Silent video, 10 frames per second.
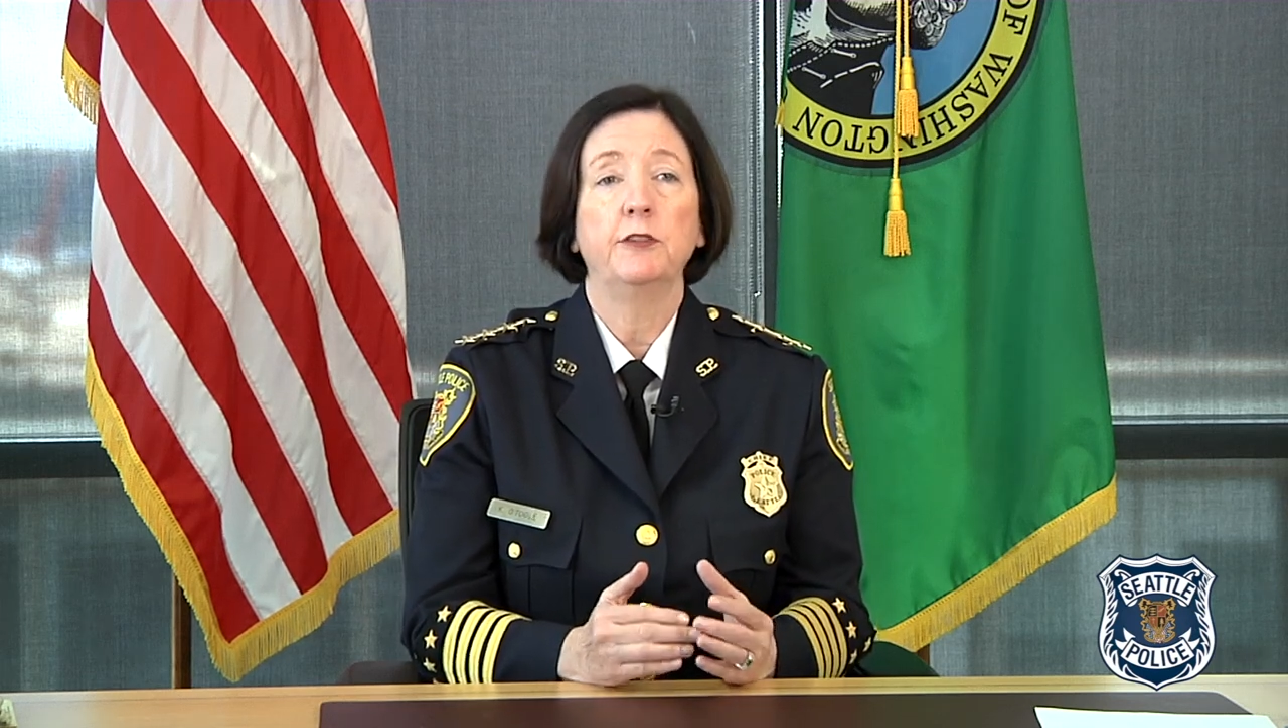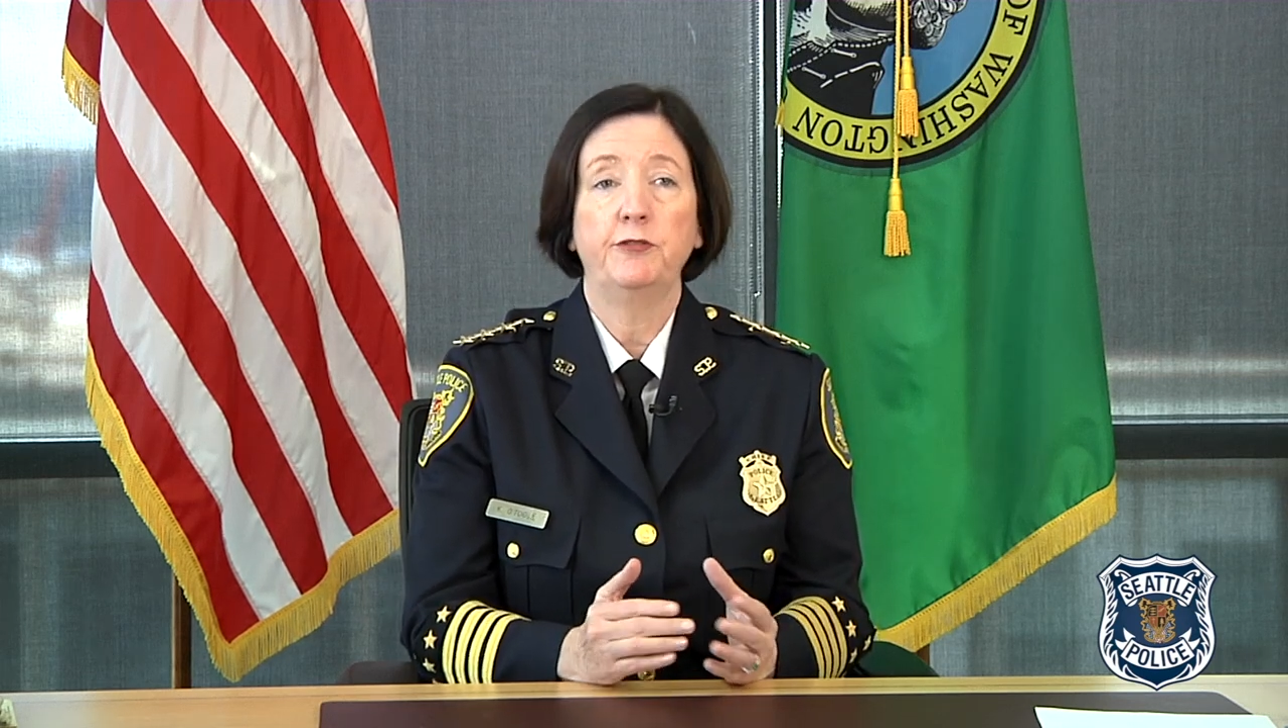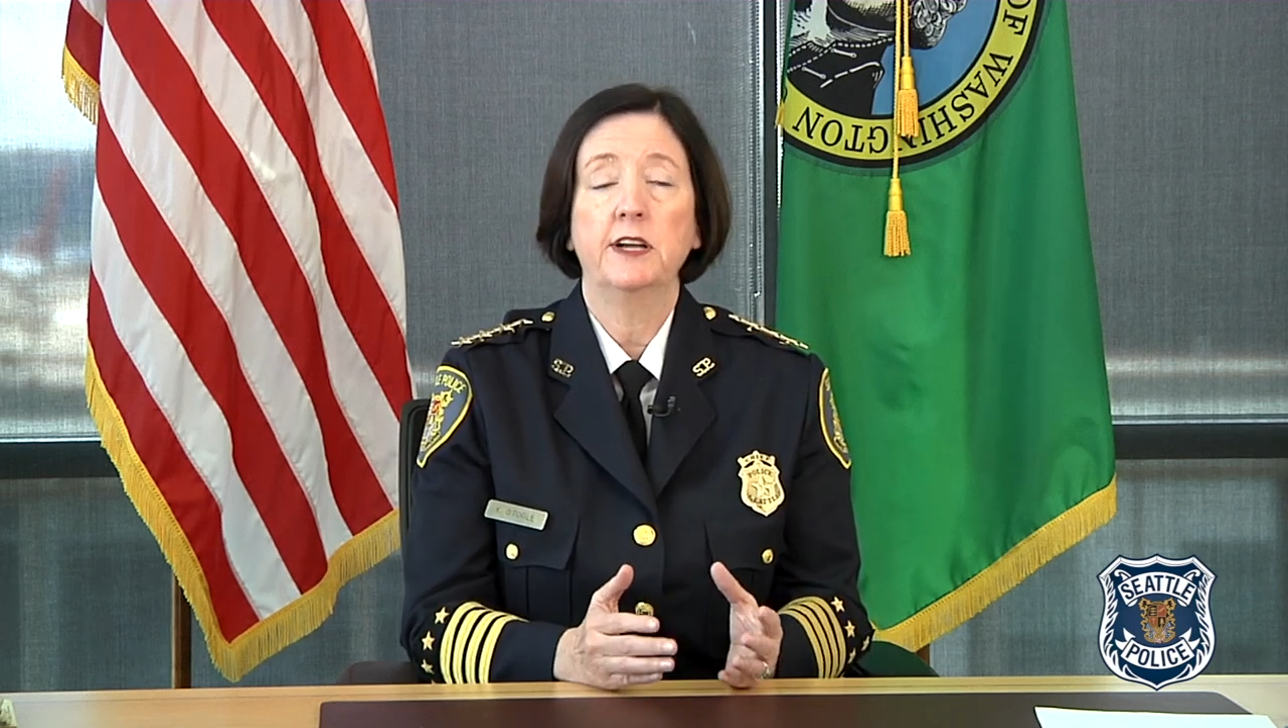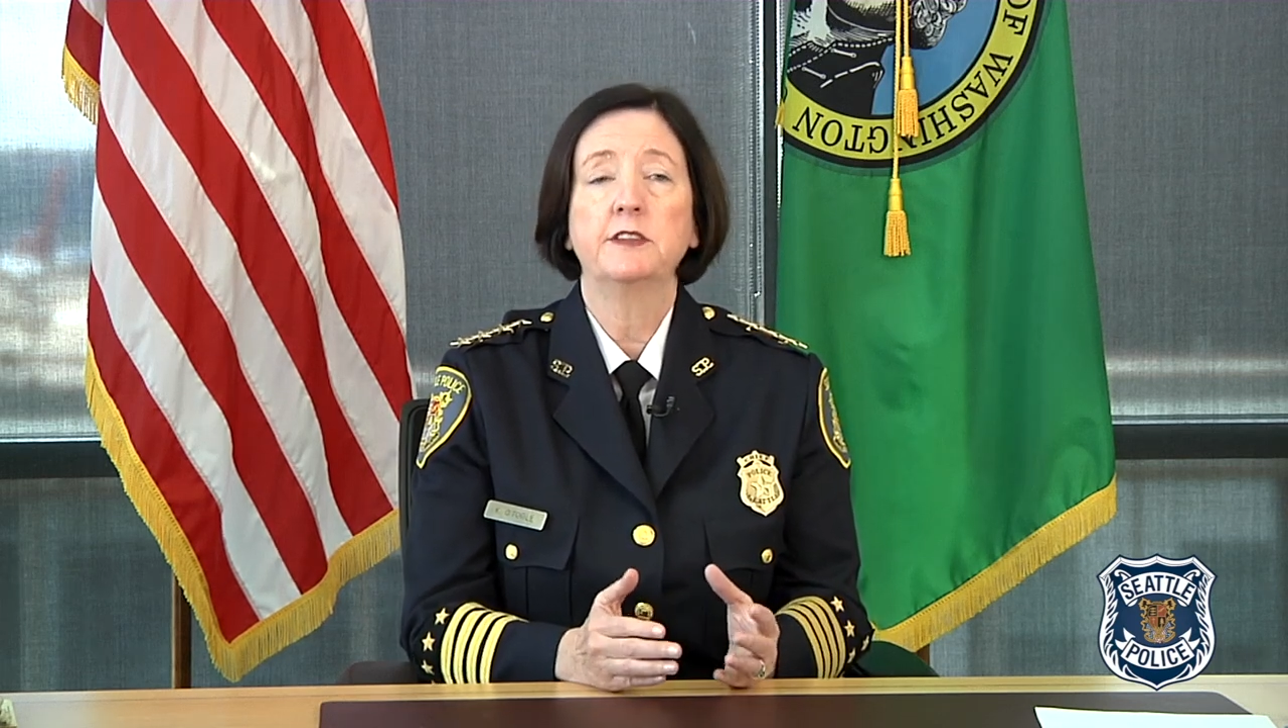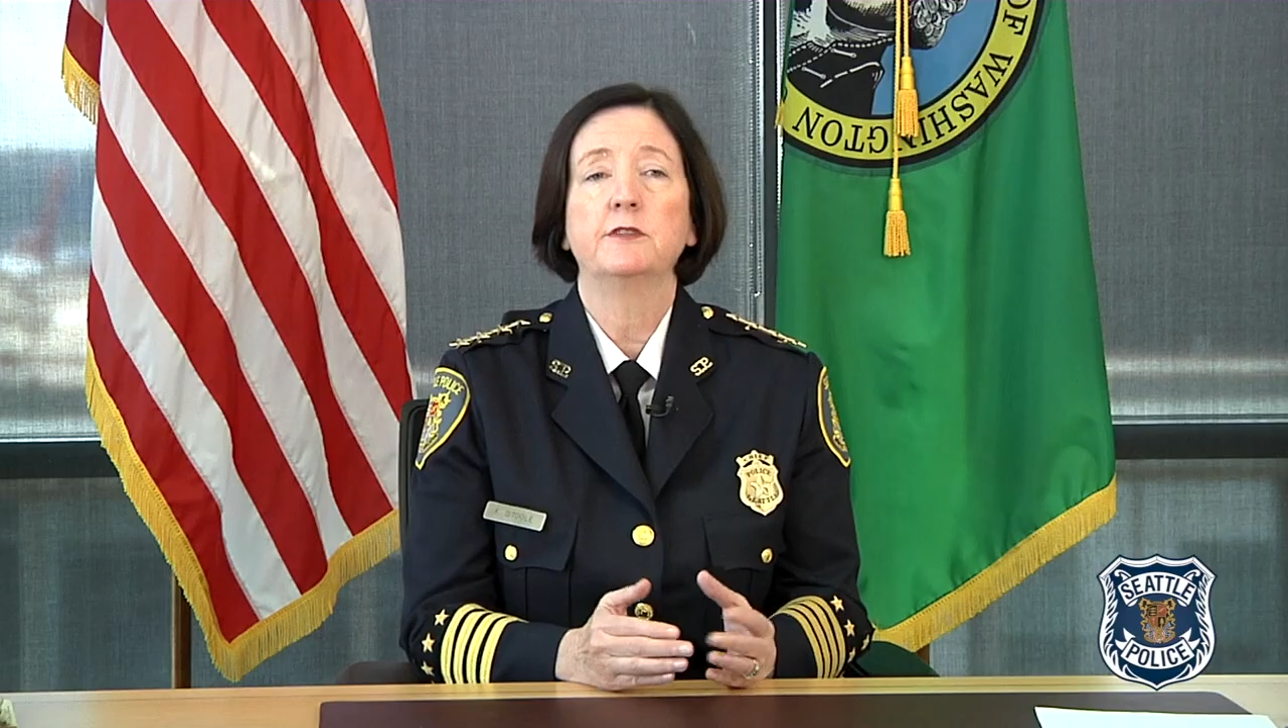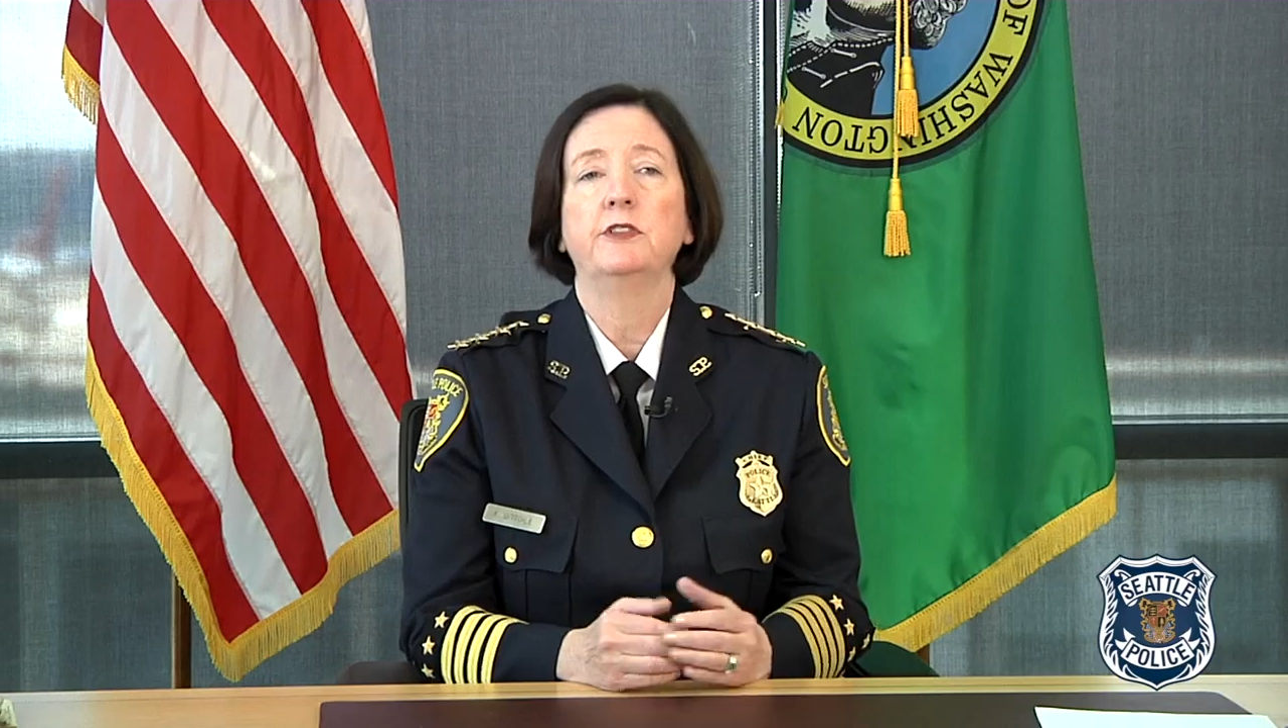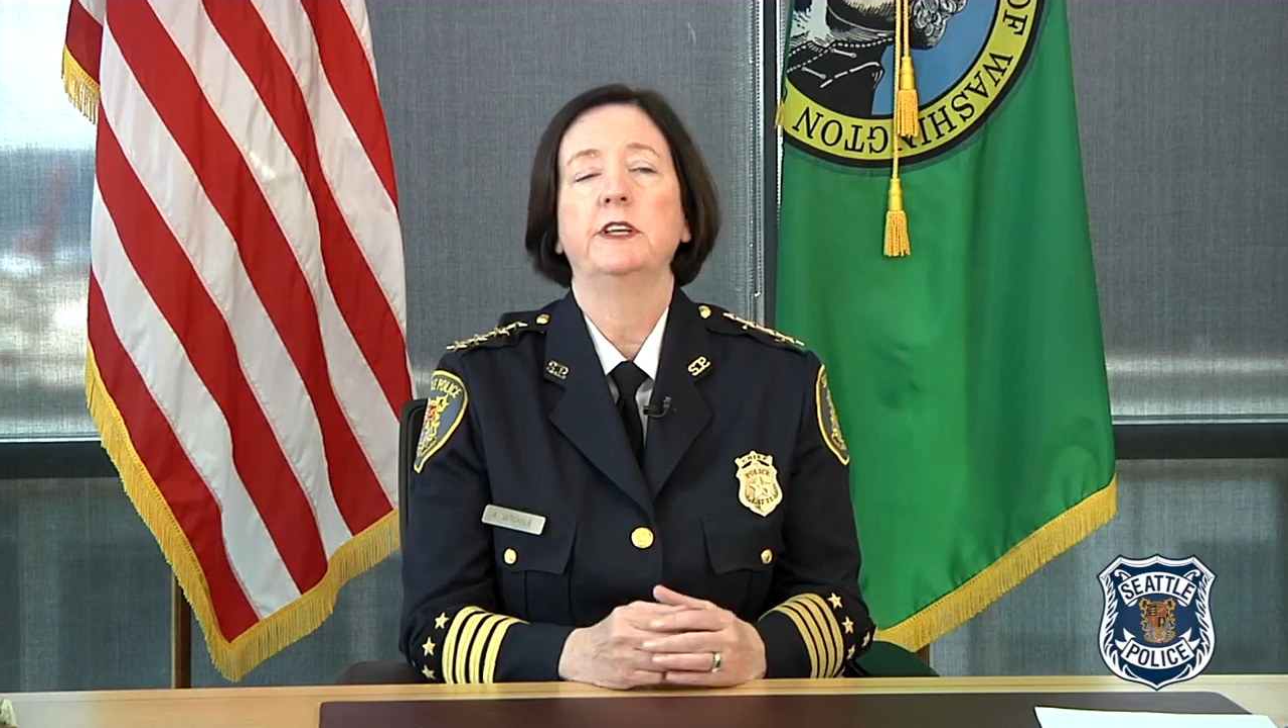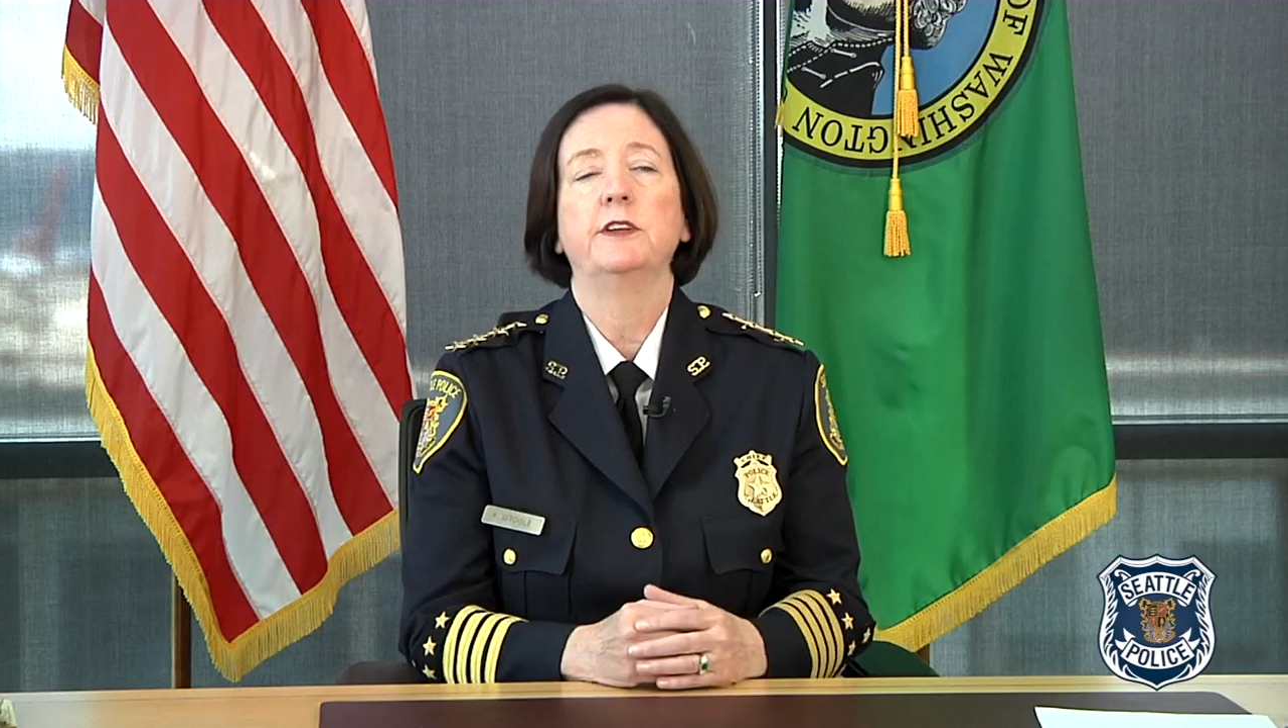effectively